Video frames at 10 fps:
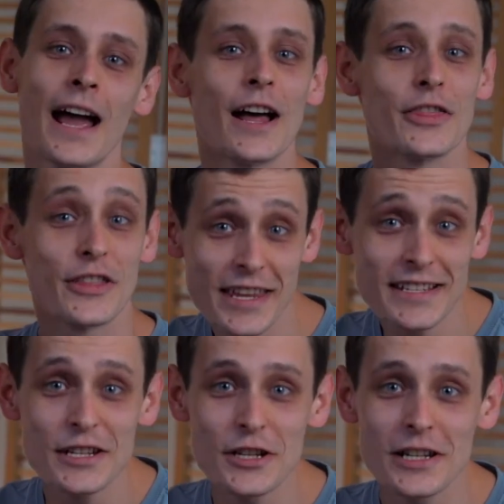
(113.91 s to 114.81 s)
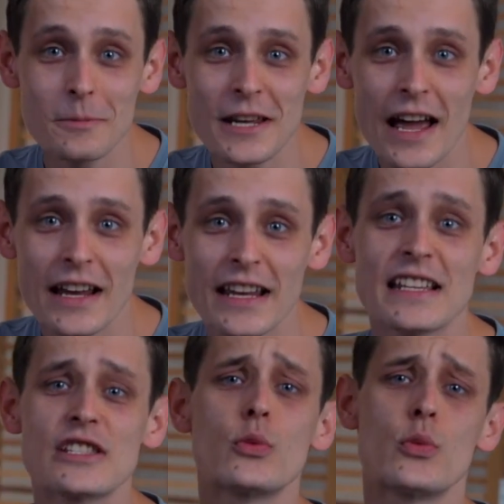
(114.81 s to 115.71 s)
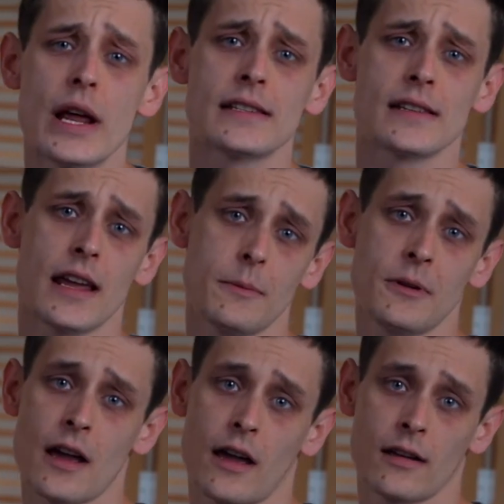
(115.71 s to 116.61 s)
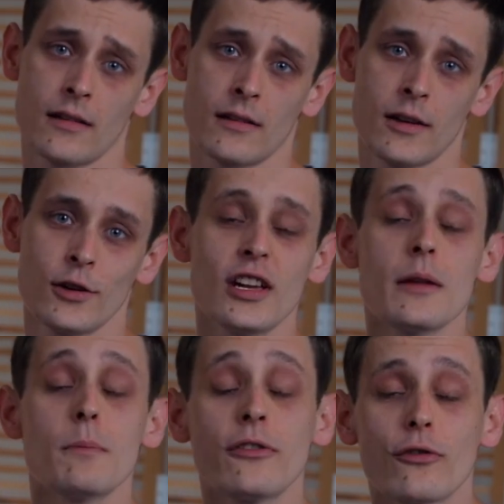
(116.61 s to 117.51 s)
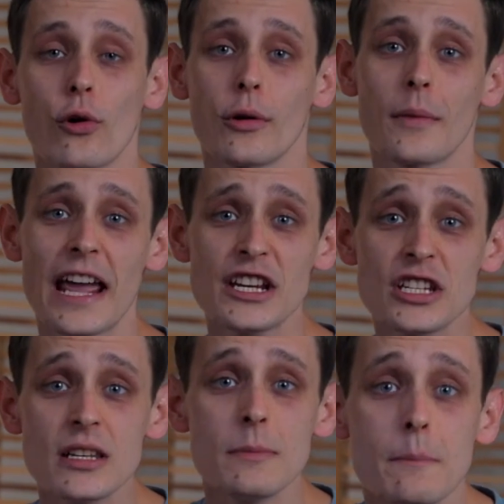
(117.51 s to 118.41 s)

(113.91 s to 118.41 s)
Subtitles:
The Decision API is a REST API. You can perform HTTP